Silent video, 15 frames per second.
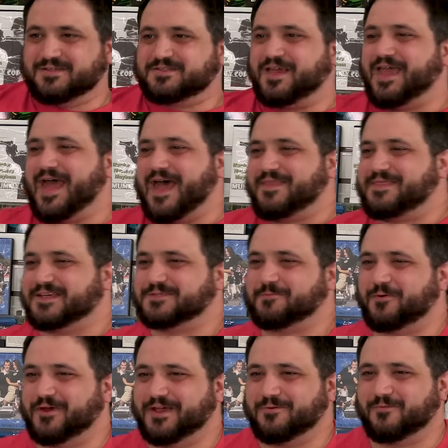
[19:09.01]
So yeah, at this
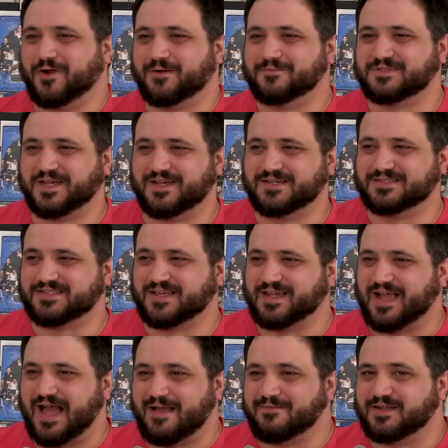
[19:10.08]
point, Wormtongue is
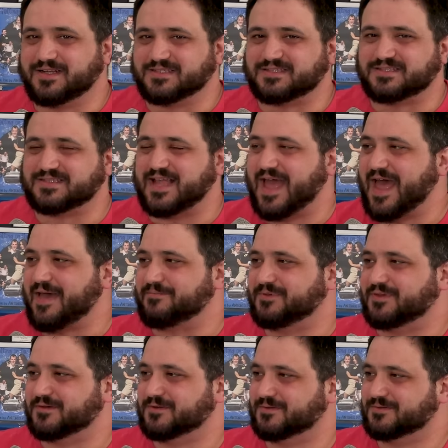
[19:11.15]
like, I'm going to stab
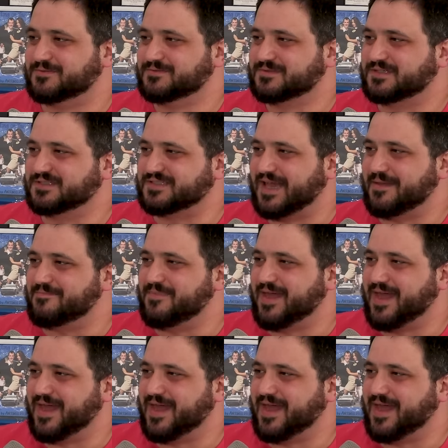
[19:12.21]
you because I'm